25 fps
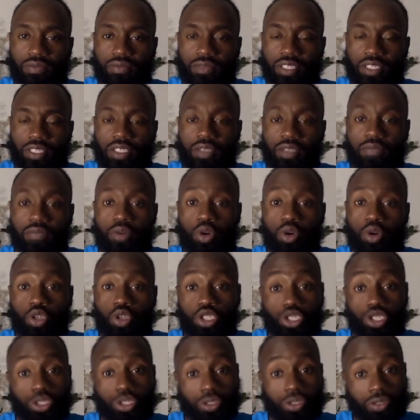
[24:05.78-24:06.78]
The
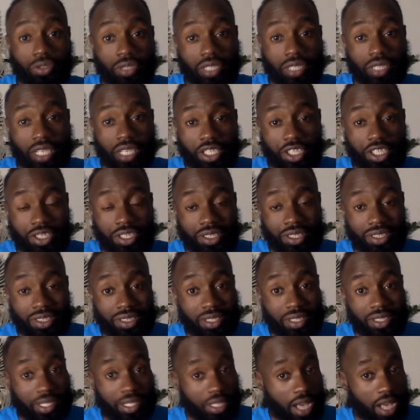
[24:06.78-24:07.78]
emotional intelligence
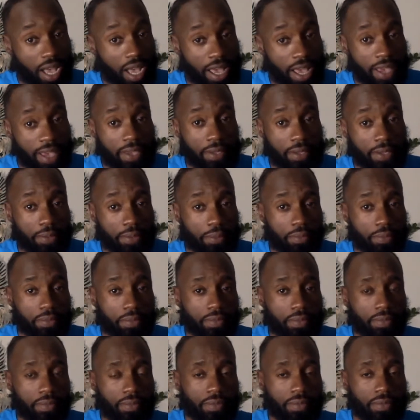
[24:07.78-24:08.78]
is high,
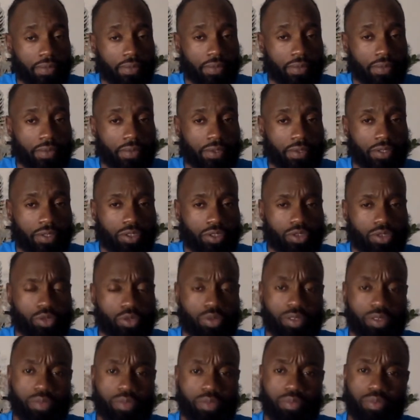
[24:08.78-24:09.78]

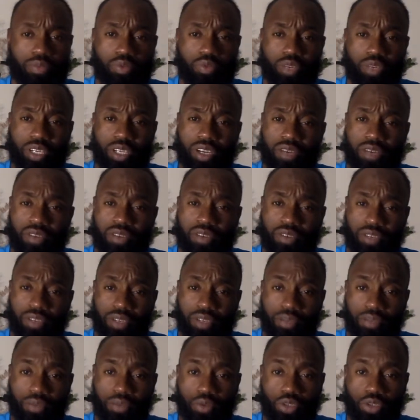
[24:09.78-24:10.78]
because we are very
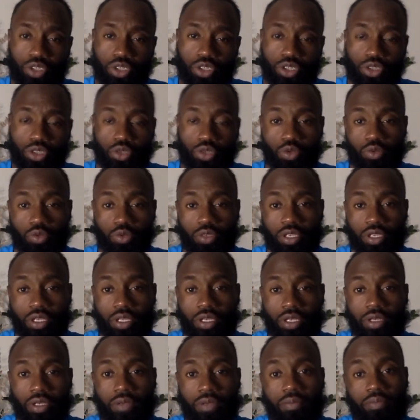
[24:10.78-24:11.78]
emotional
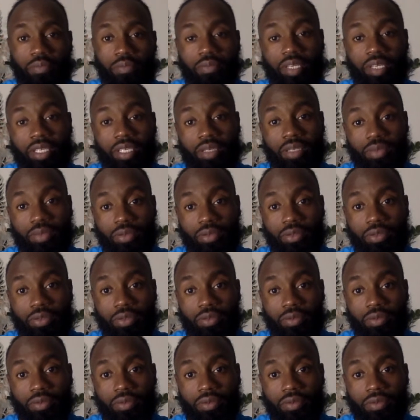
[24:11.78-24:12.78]
people.
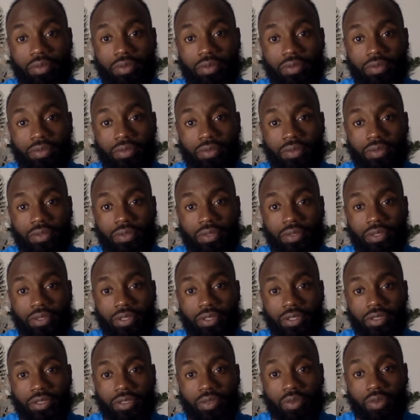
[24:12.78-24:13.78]

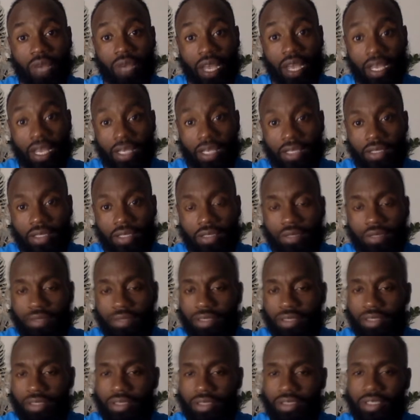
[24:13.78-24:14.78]
Why?
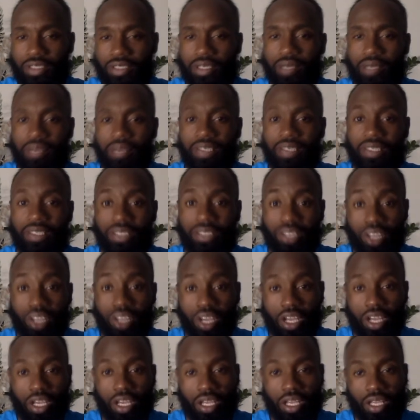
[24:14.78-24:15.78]
Because the amygdala,
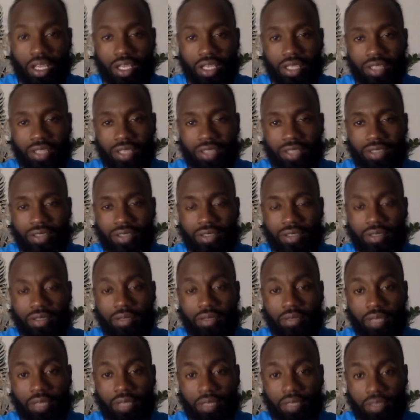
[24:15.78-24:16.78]

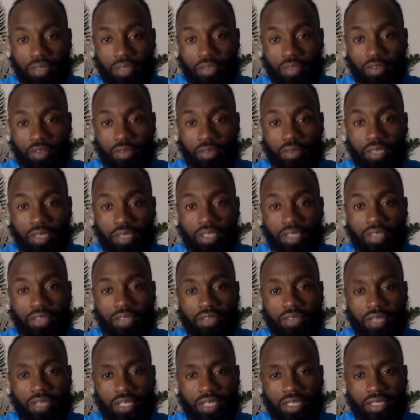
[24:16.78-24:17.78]
maybe for many of
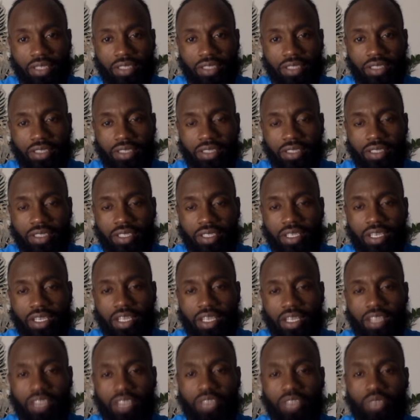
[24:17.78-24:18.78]
us, has
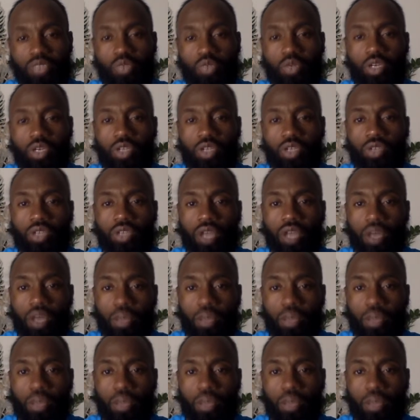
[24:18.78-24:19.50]
swelled up.